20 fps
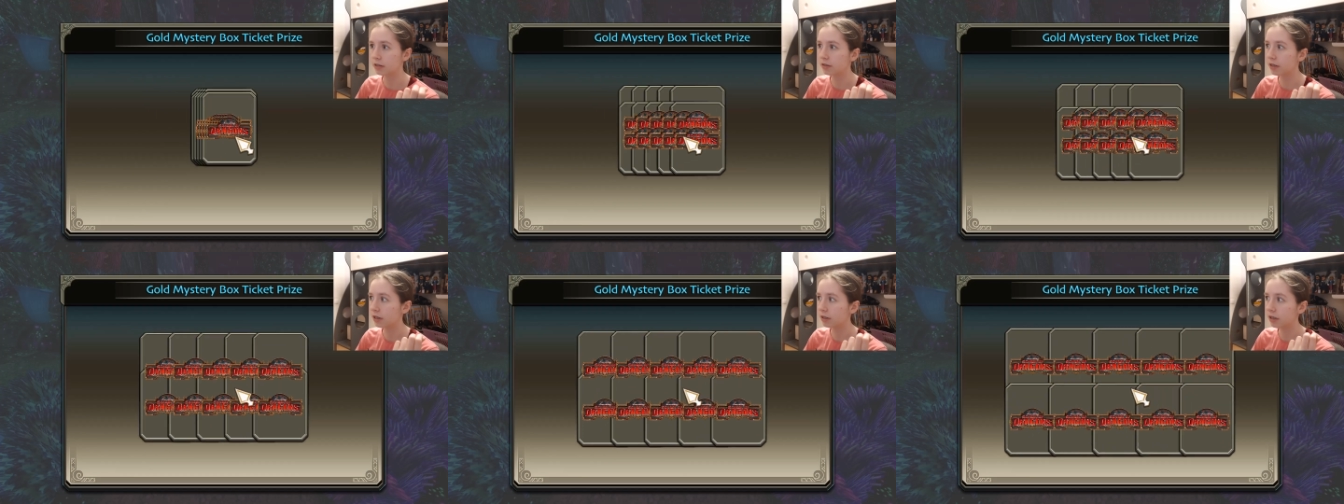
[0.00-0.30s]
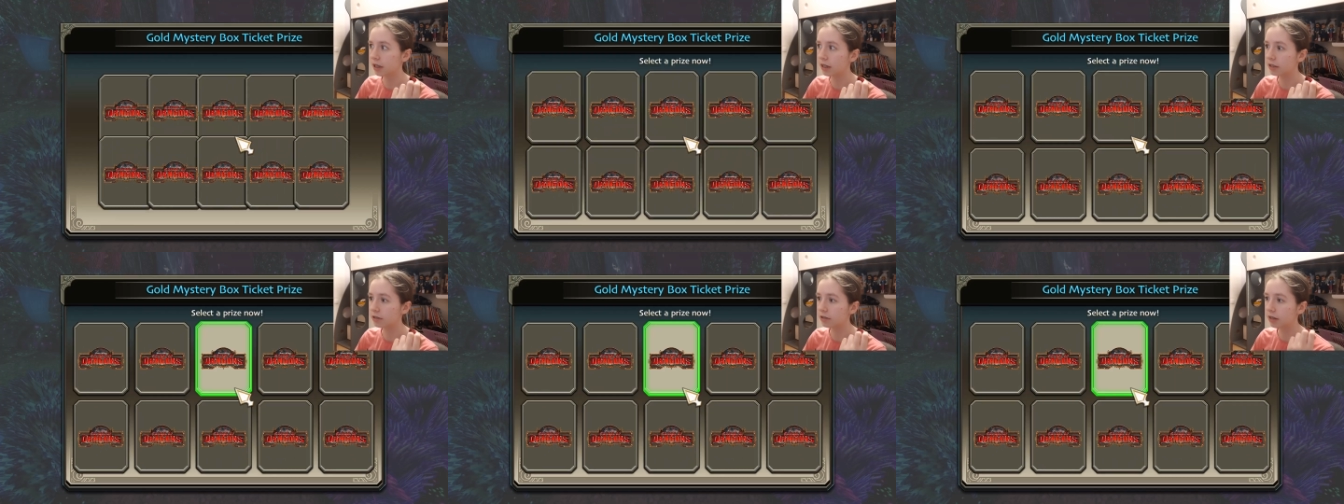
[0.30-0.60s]

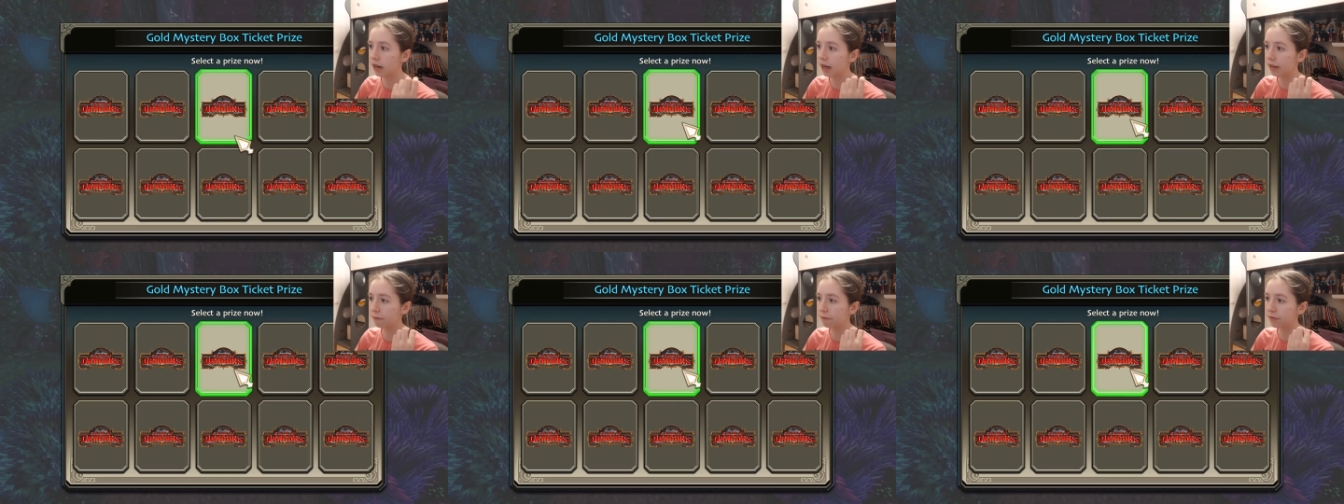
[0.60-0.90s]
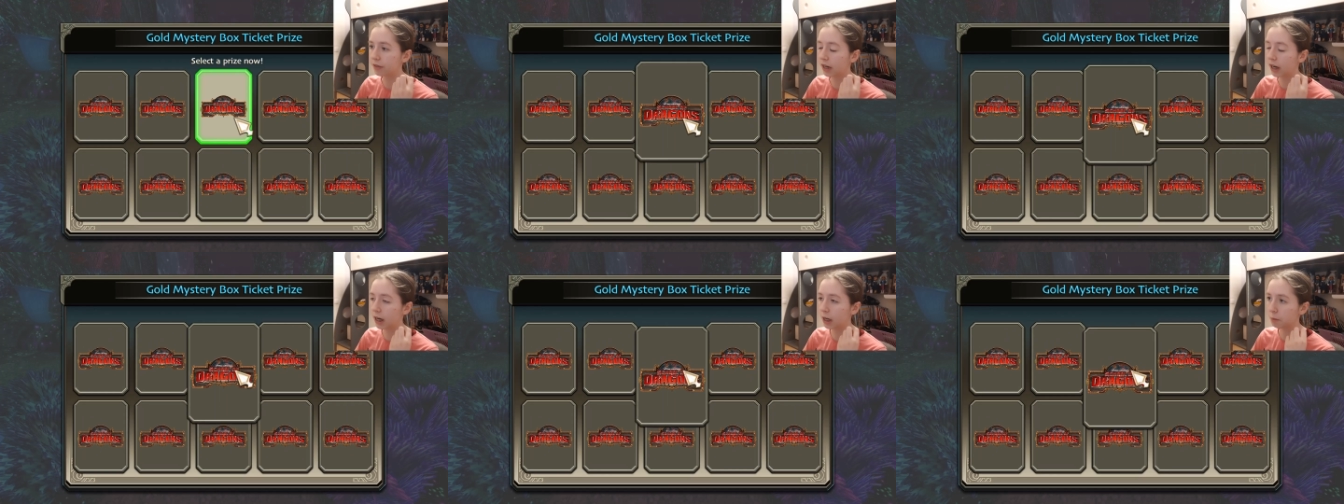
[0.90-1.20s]
literally a
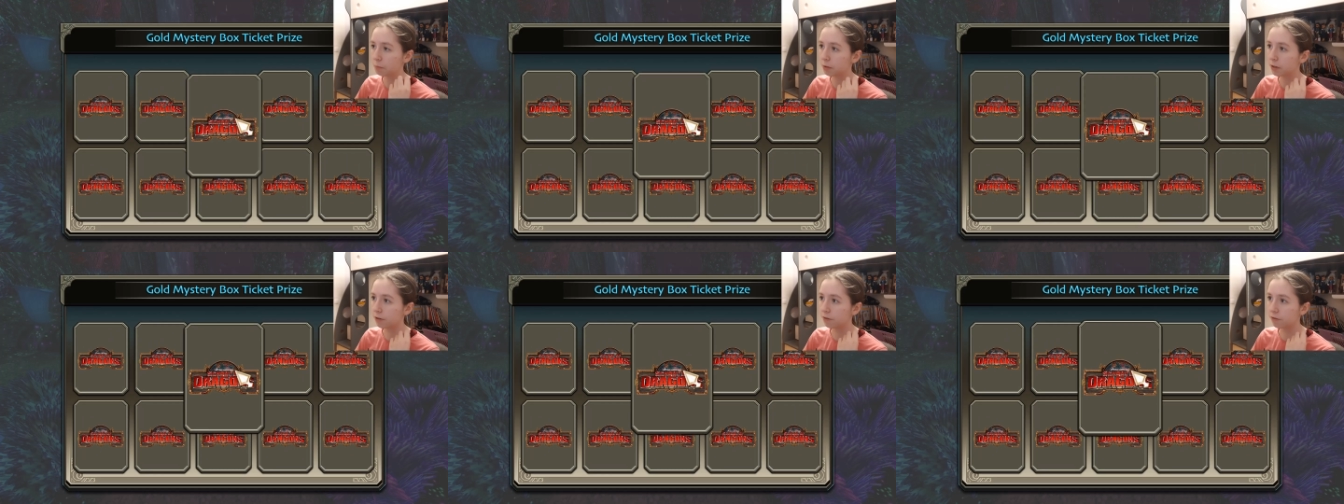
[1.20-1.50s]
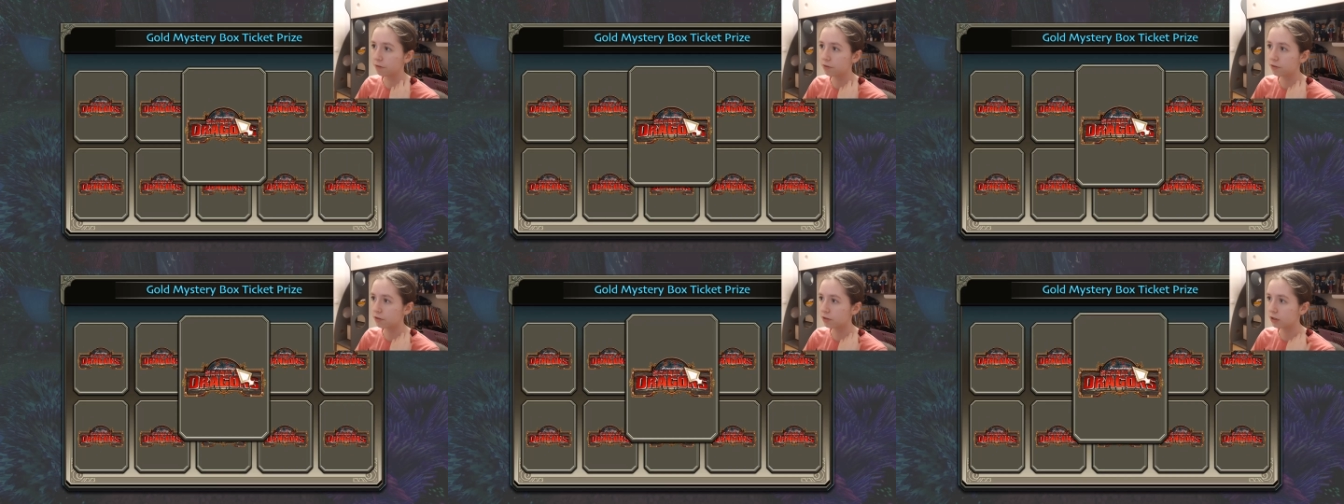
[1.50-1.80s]
lifetime of
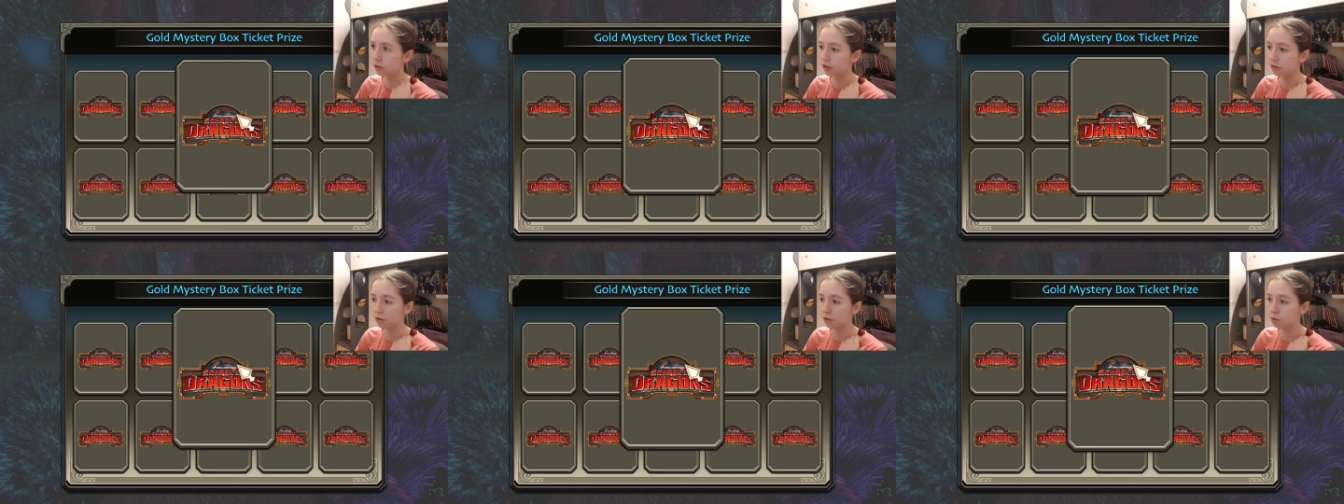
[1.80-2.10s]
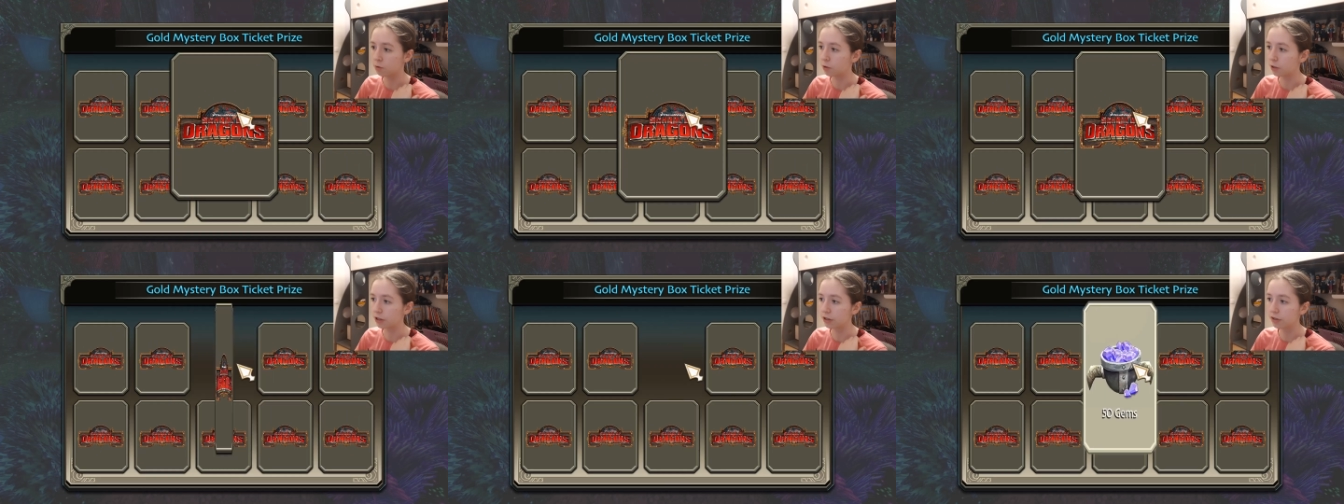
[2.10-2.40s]

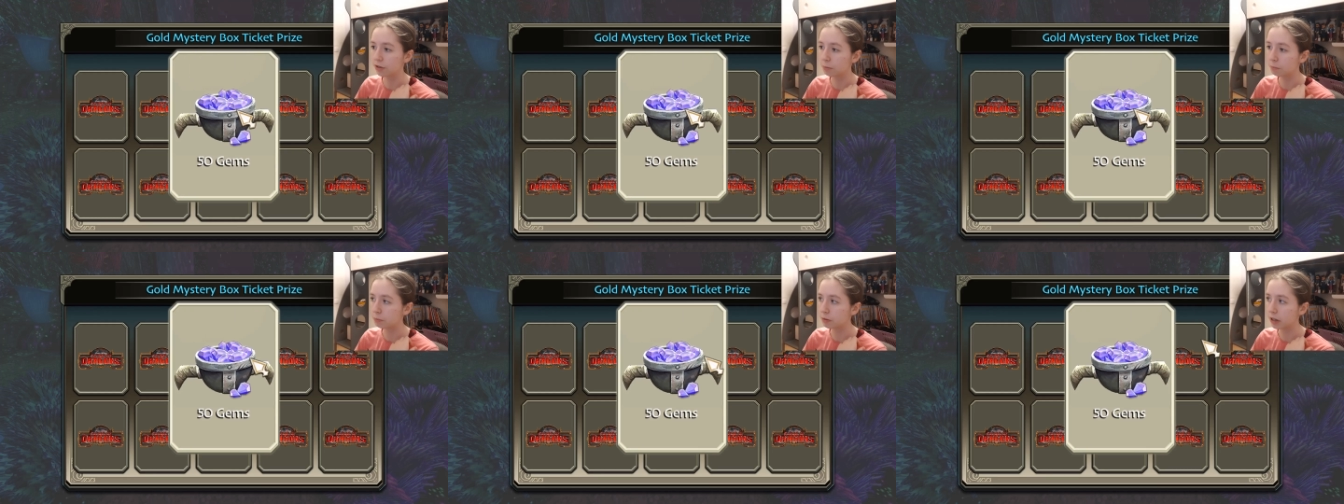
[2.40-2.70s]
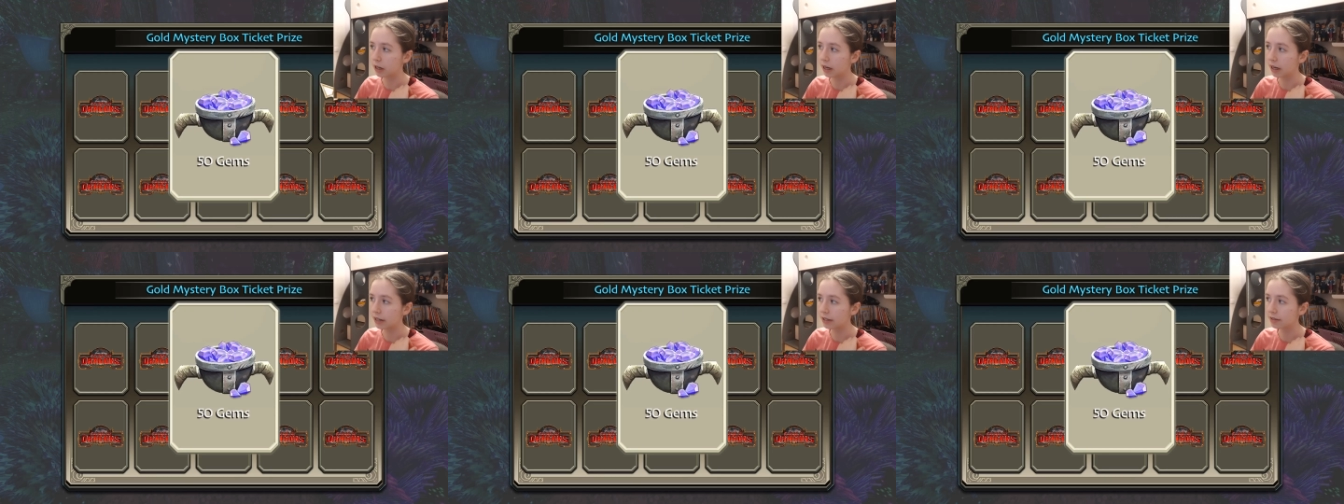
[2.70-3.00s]
coin
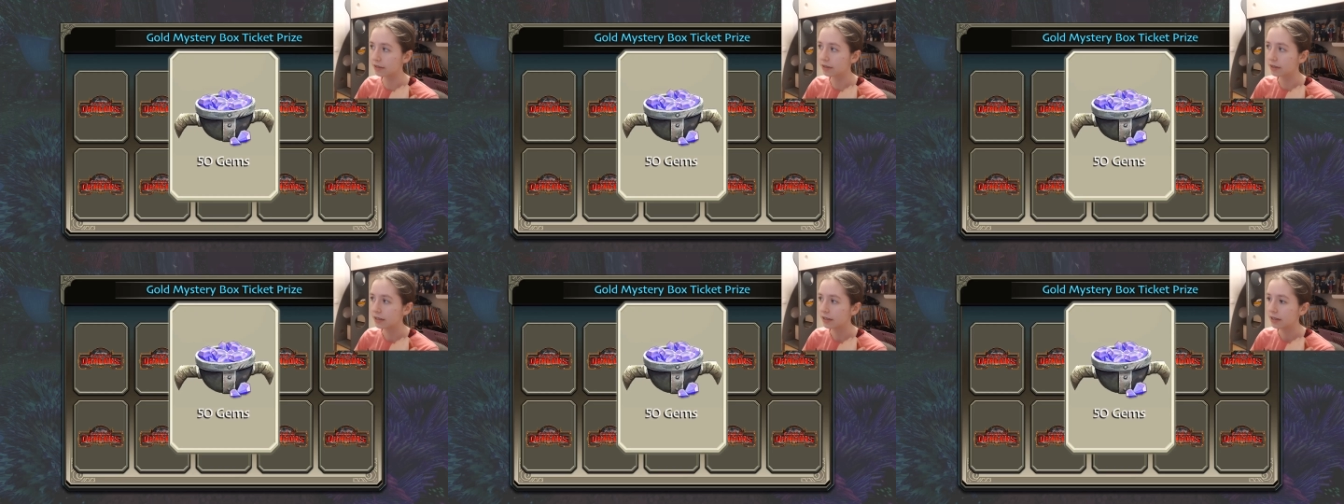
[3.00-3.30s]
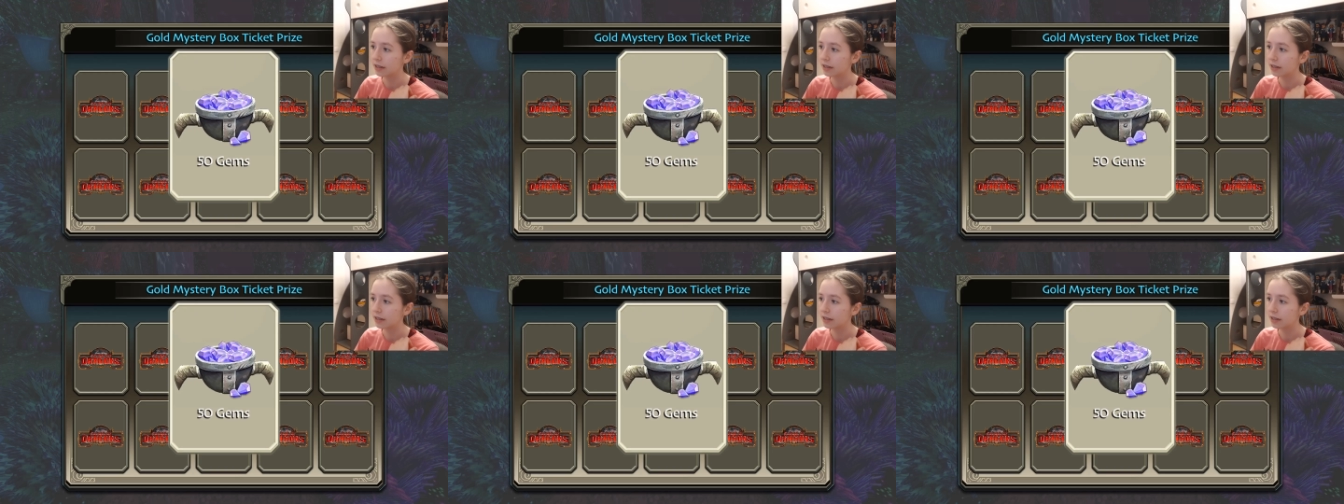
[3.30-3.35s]
supplies,